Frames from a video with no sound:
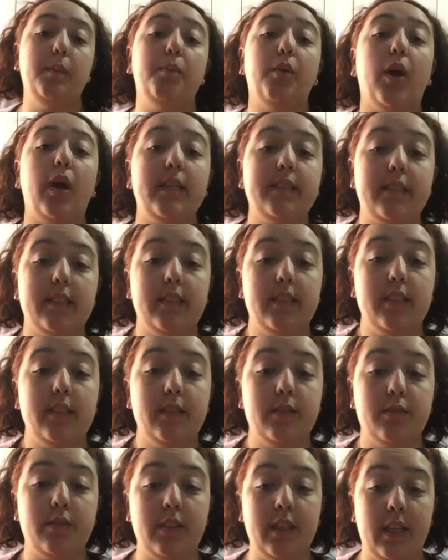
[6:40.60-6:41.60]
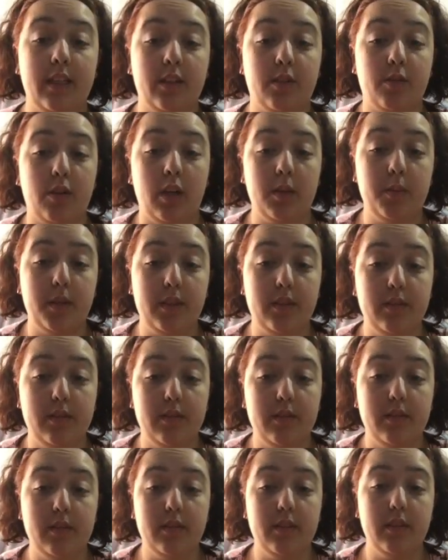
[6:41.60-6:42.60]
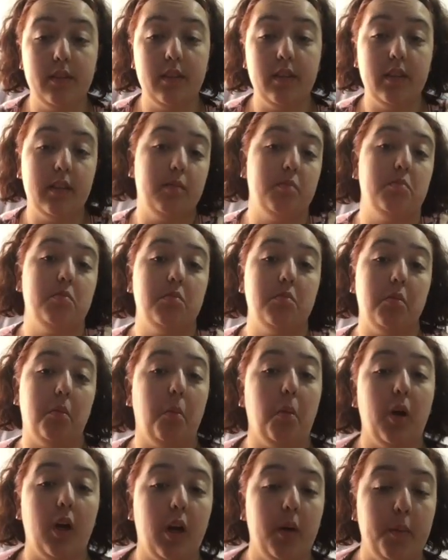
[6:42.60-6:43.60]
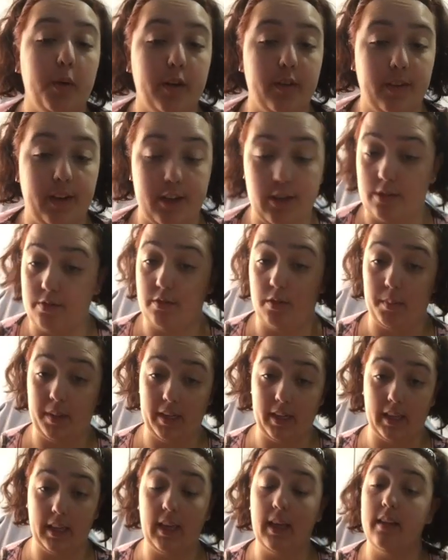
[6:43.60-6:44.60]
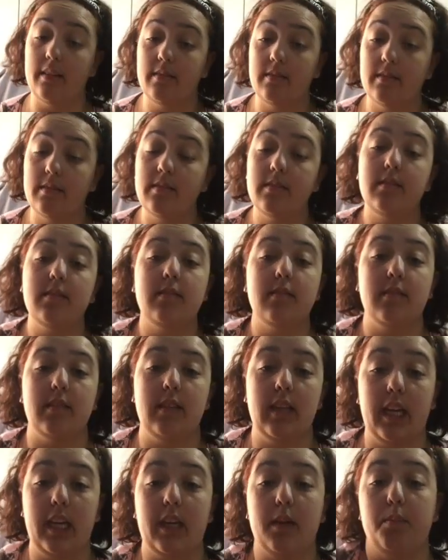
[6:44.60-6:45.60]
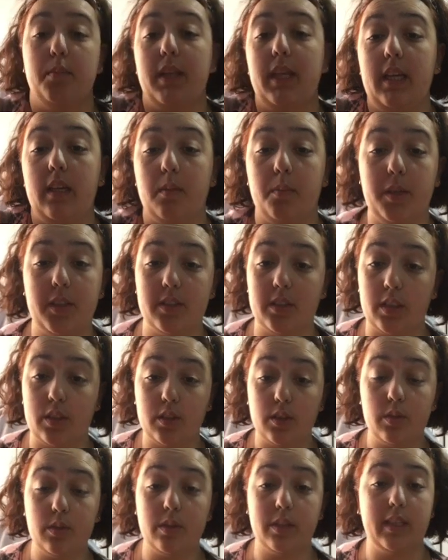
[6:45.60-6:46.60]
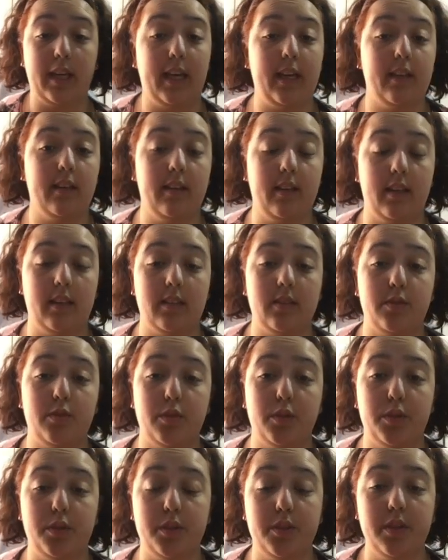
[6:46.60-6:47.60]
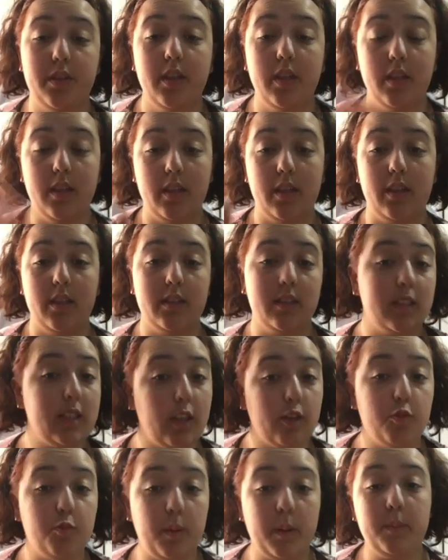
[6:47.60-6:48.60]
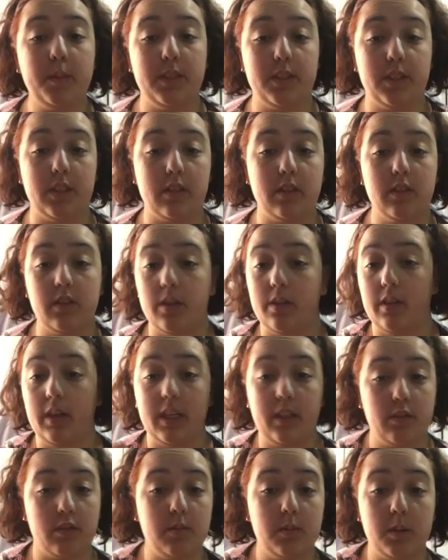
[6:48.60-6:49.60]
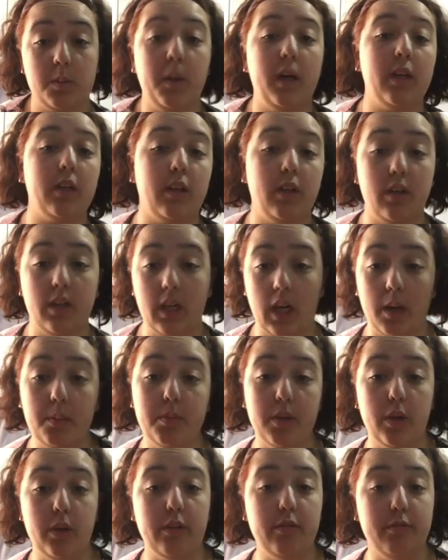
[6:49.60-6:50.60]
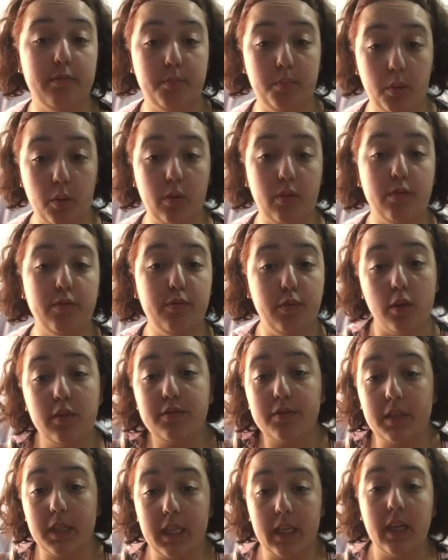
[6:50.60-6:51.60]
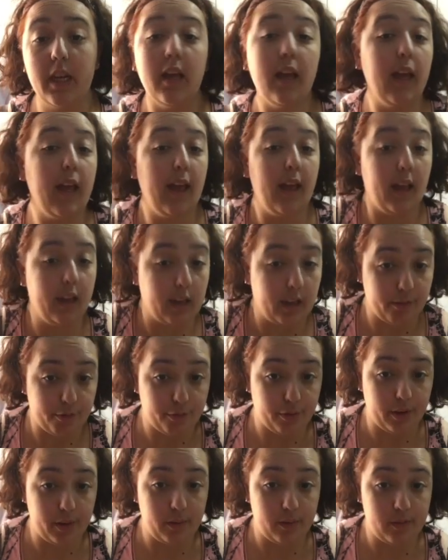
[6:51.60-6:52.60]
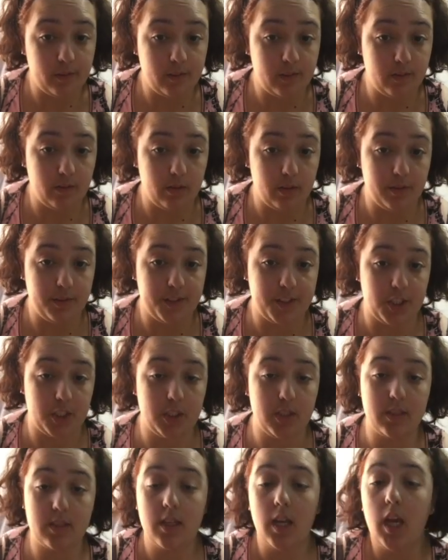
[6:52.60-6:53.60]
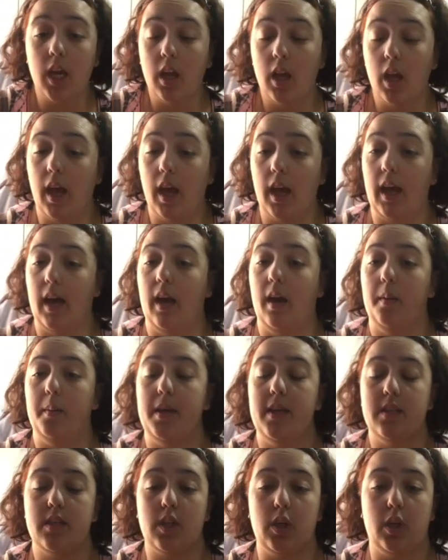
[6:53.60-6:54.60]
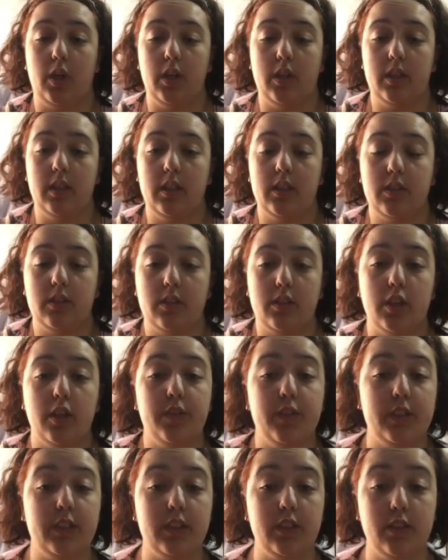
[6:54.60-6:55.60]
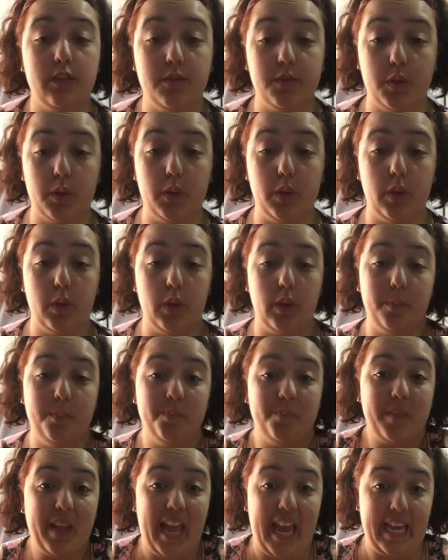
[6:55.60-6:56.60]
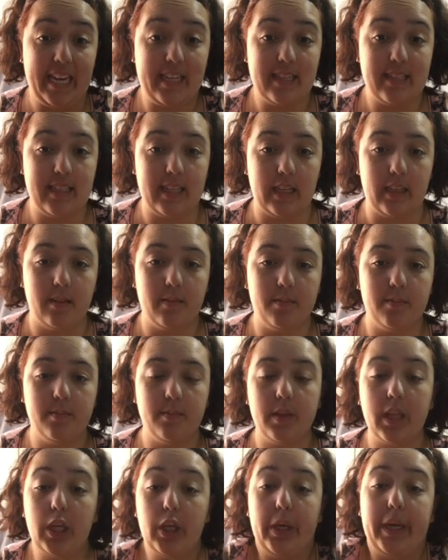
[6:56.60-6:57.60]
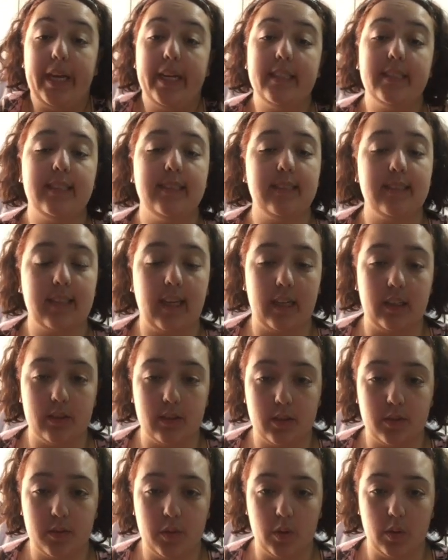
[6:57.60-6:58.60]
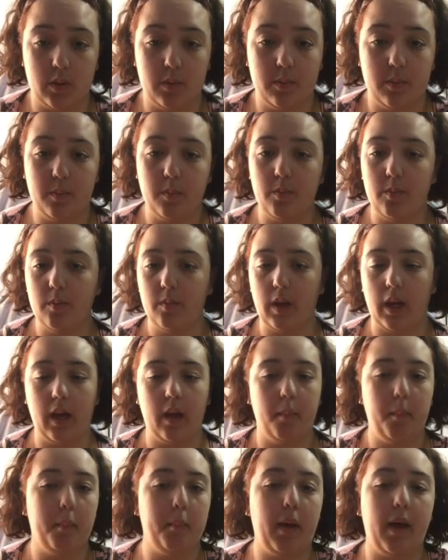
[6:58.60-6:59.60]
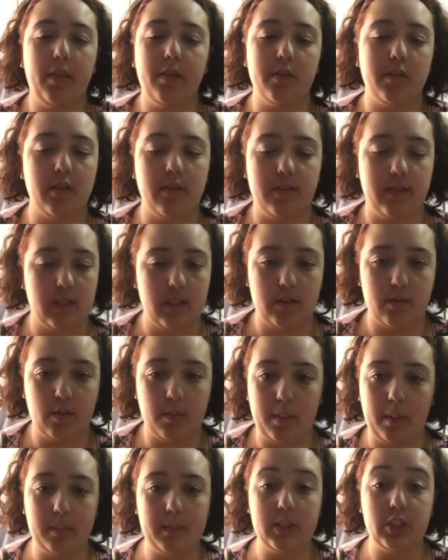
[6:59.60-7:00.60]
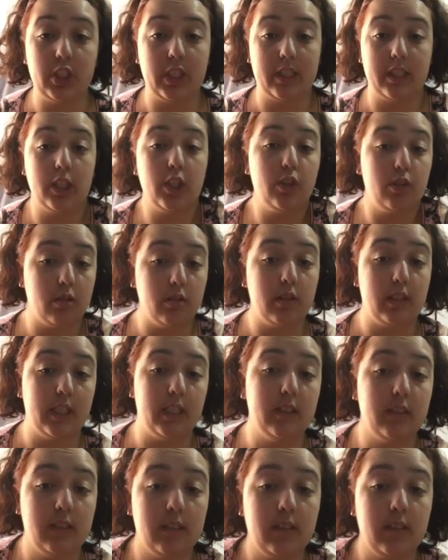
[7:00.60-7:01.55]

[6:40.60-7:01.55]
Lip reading: prizes for NaNoWriMo were a motivation for me to get it completed, because I saw it had things for self-publishing. So Ingram Spark, you can upload a book for free and get free revisions. It's got services for editing that you can get discounts for, other services for publishing that you could get